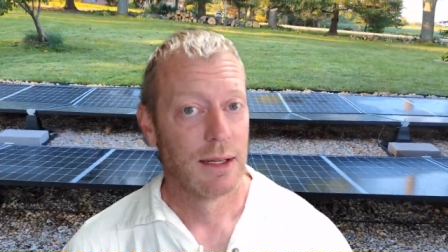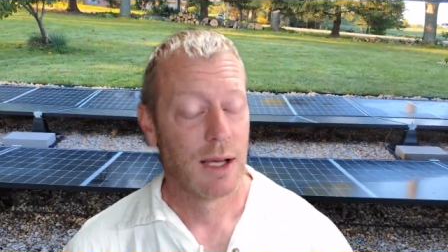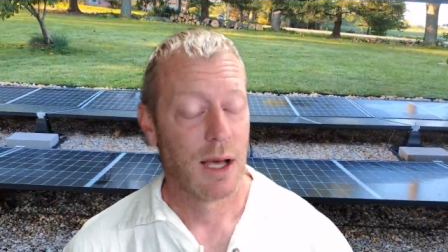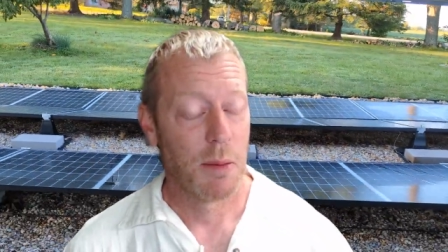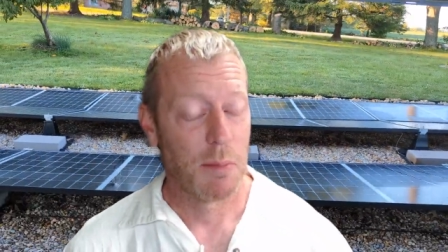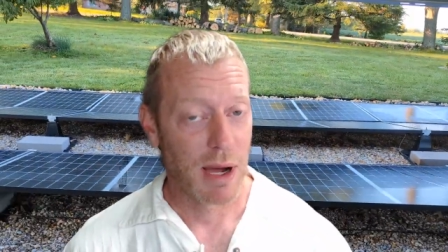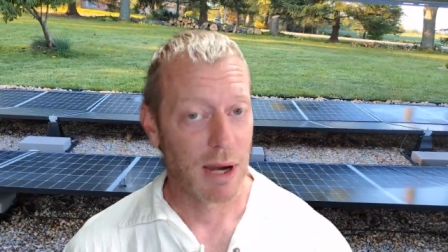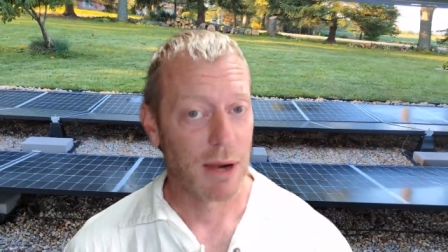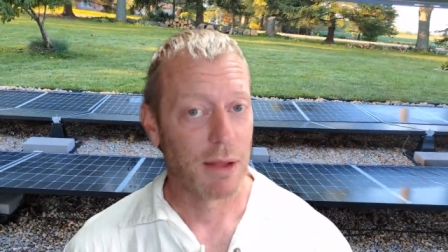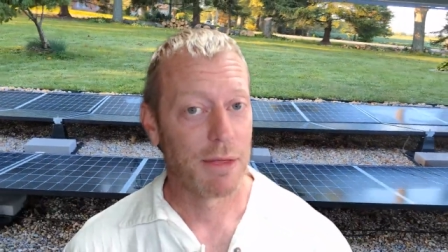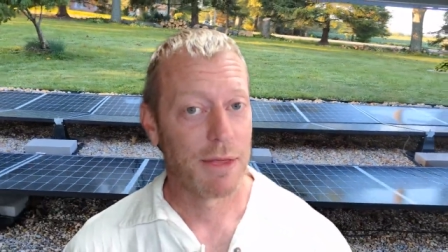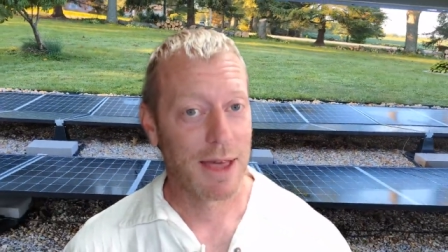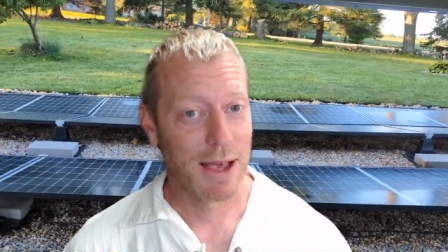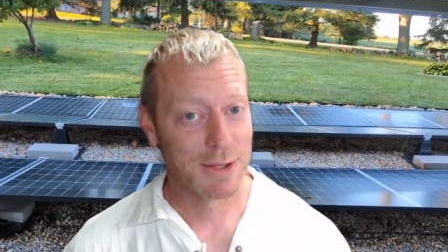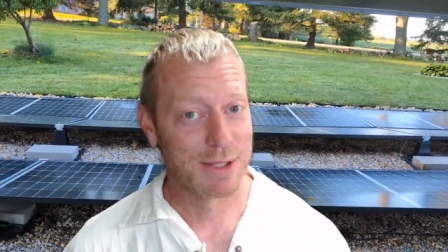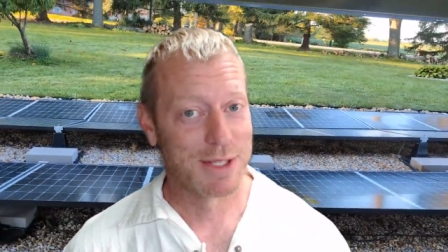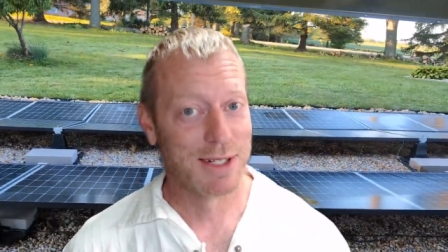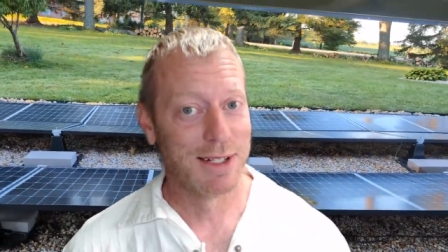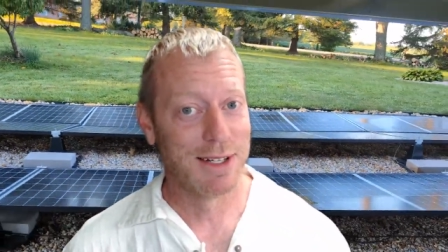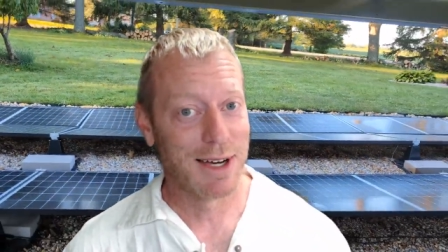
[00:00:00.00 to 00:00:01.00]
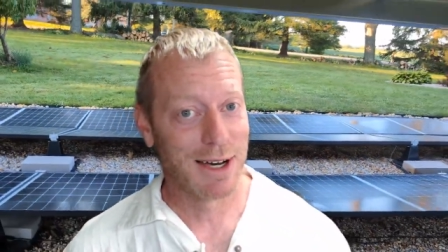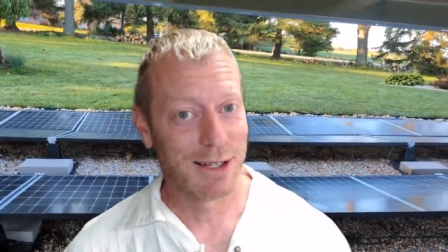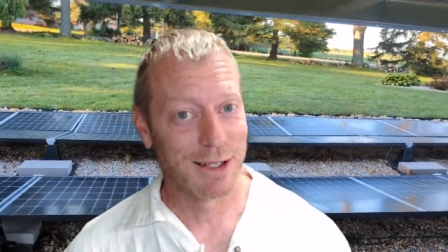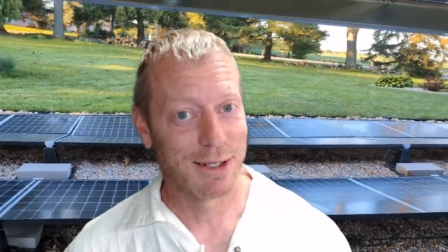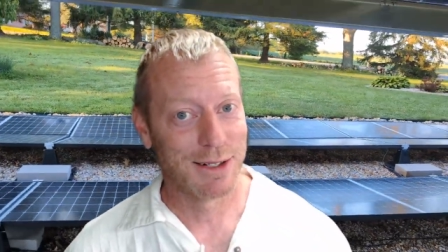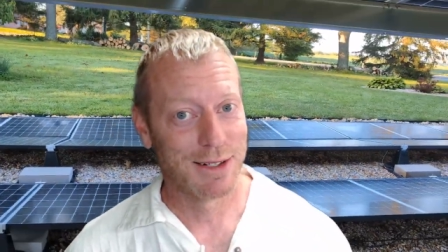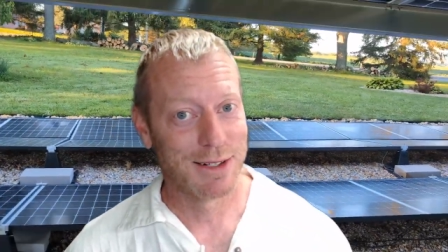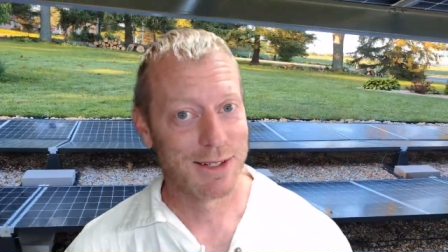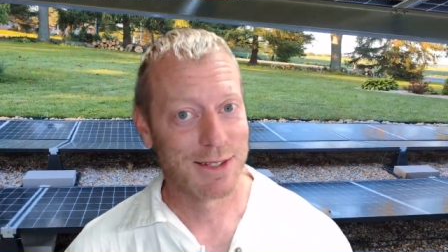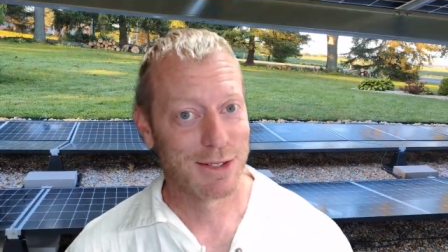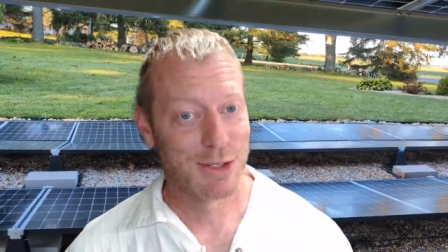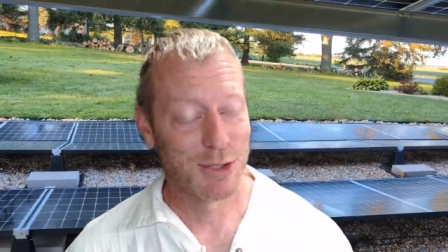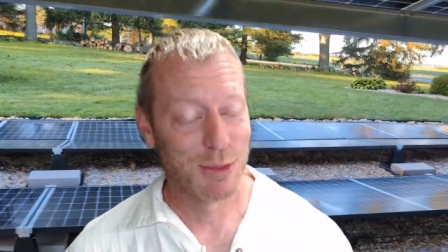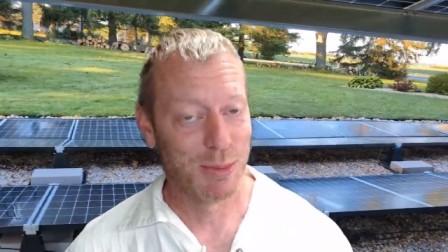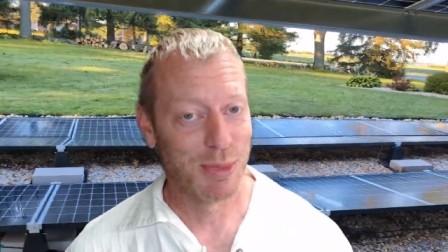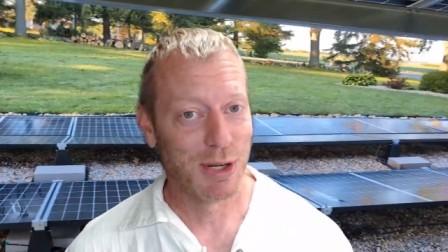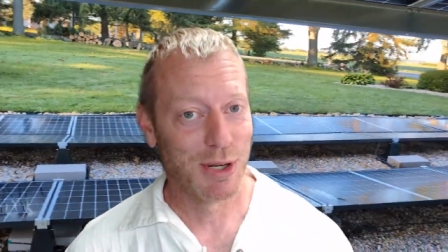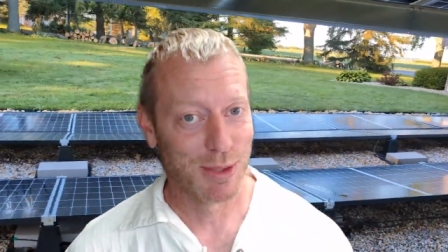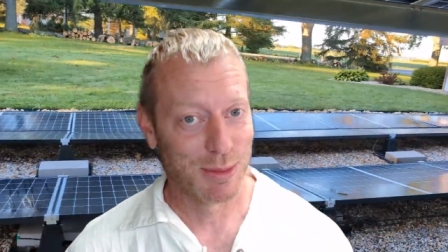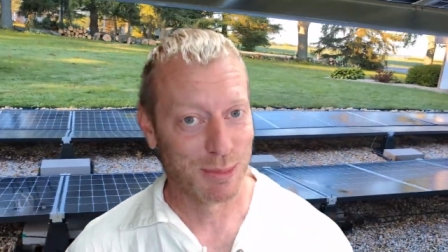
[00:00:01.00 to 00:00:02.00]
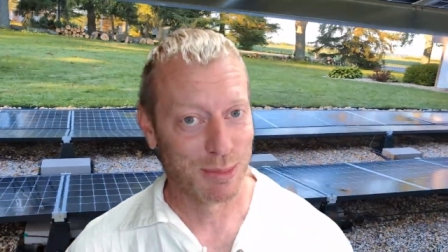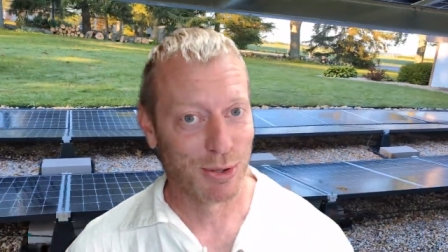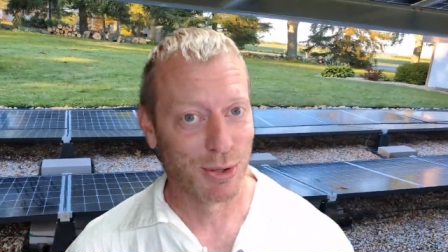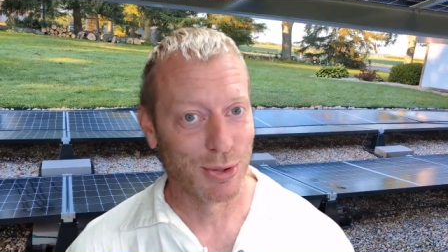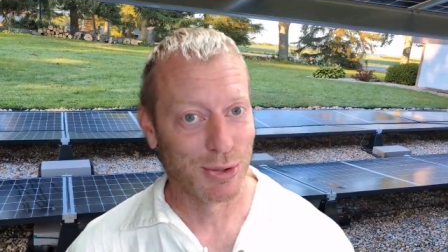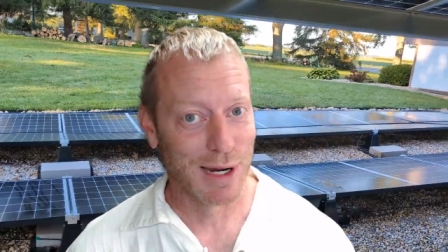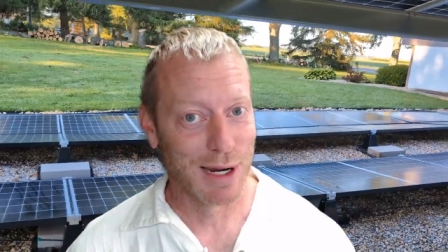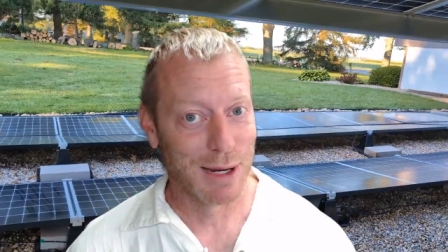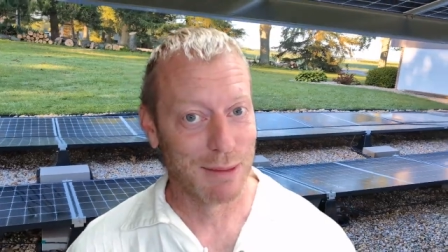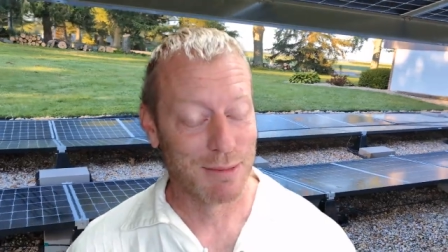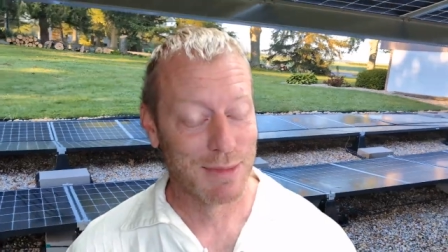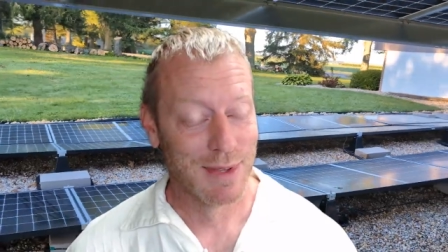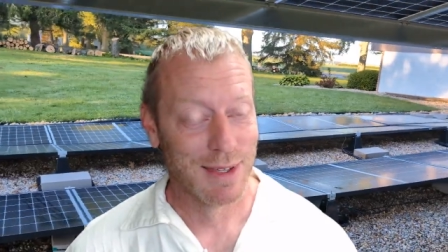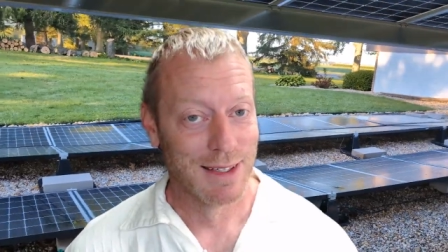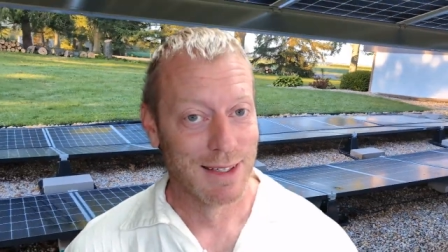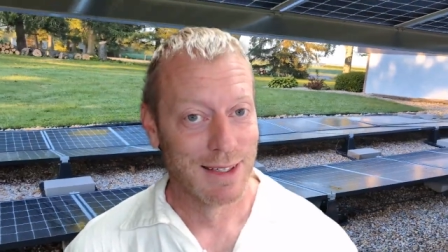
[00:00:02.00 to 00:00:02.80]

about $1,000 to be on the program.